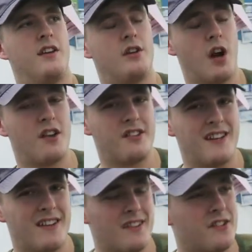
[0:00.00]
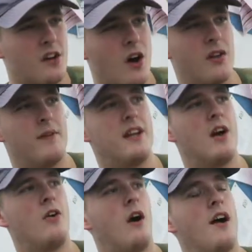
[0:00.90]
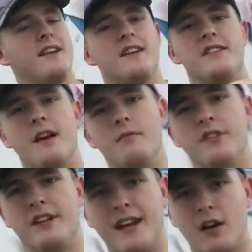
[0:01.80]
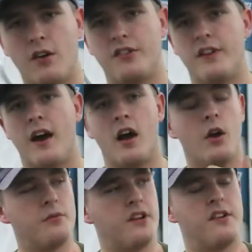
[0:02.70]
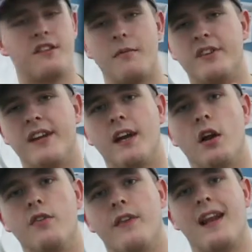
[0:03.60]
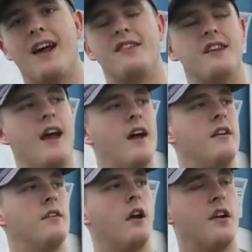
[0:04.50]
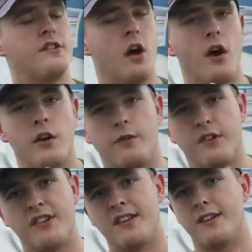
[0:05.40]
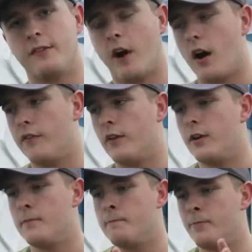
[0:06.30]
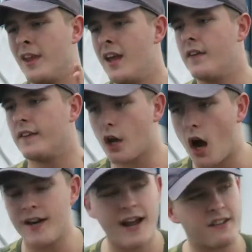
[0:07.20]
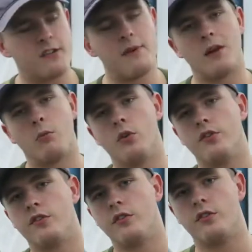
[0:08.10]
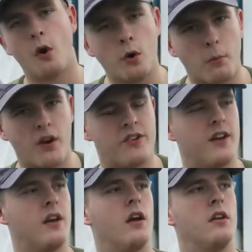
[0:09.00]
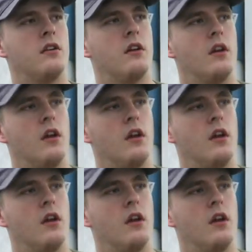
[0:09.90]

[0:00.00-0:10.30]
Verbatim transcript: You guys seen it at the start of the video, I did 70 kilos today. I upped it to 70 kilos for the last set and I started off at 65. And the guy next to me was shoulder pressing and